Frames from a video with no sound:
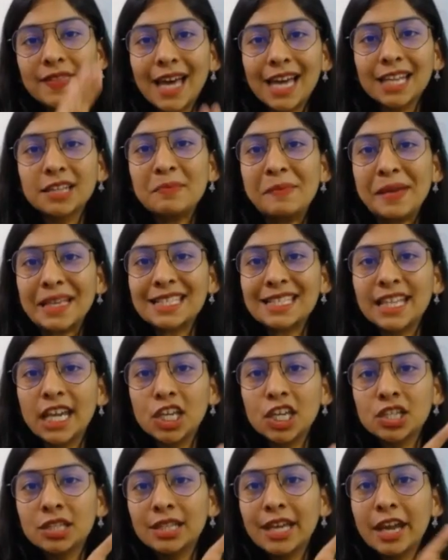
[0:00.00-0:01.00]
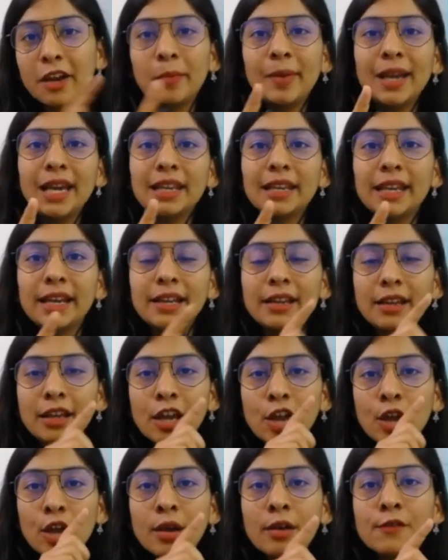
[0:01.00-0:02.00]
that message there will be a link
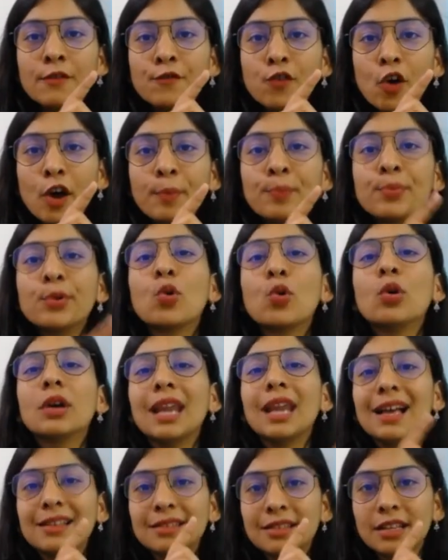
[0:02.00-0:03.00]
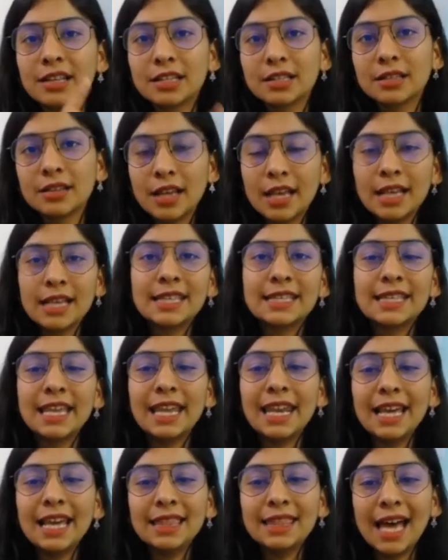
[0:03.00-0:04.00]
for pro classes
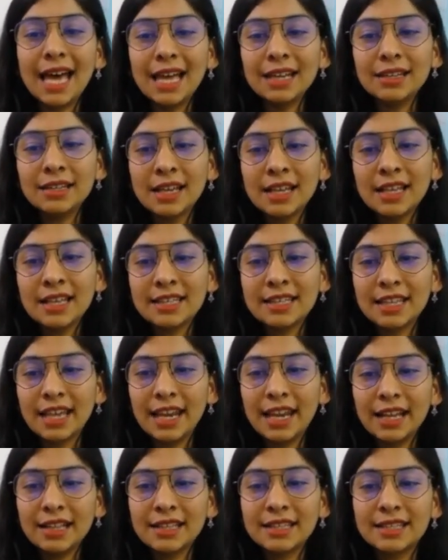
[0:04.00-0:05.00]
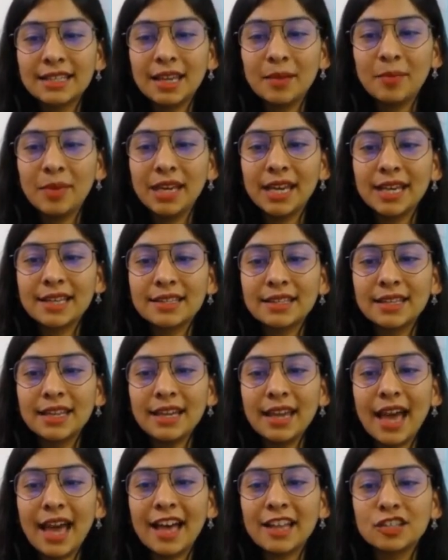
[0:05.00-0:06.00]
select that select cbse
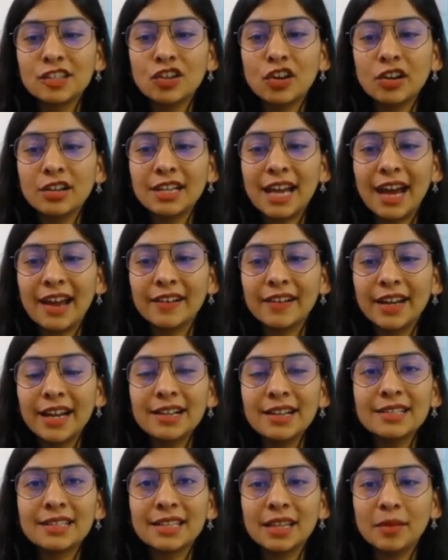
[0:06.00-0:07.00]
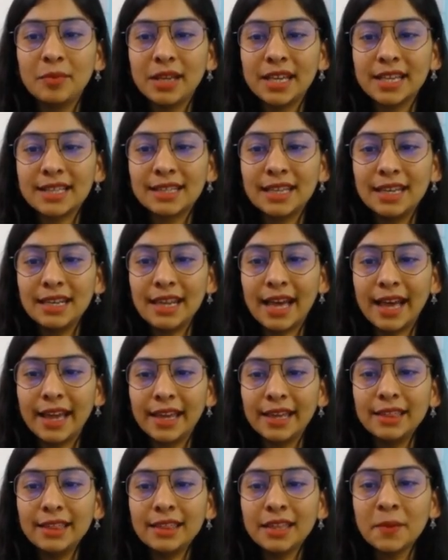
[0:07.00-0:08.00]
as your target cbse
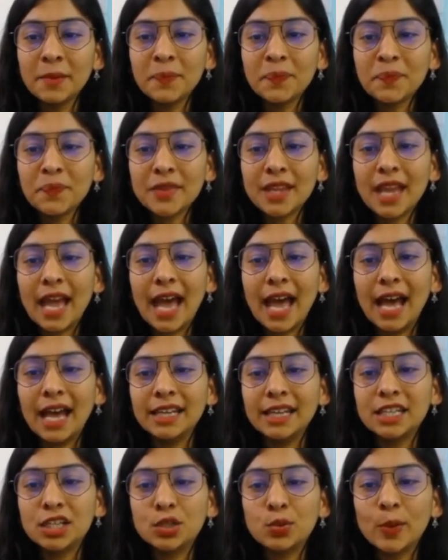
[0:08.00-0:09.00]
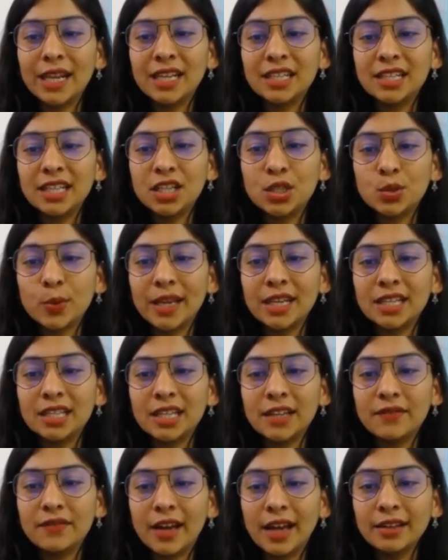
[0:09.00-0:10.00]
9th and
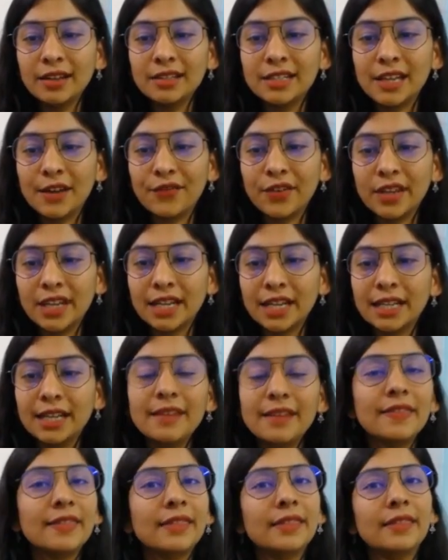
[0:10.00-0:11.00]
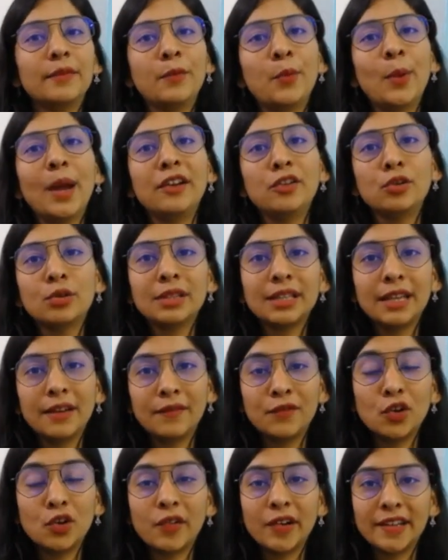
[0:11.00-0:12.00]
2021 definitely where you'll
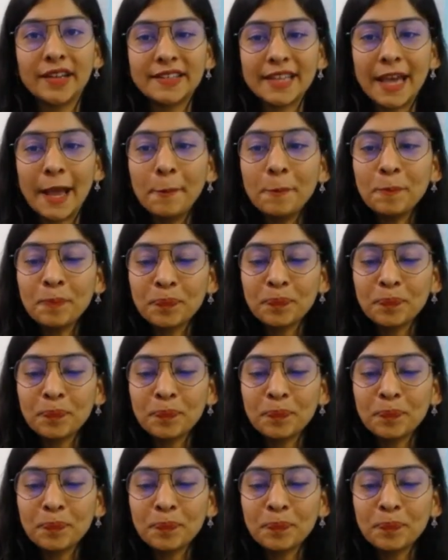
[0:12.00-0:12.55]
give your exam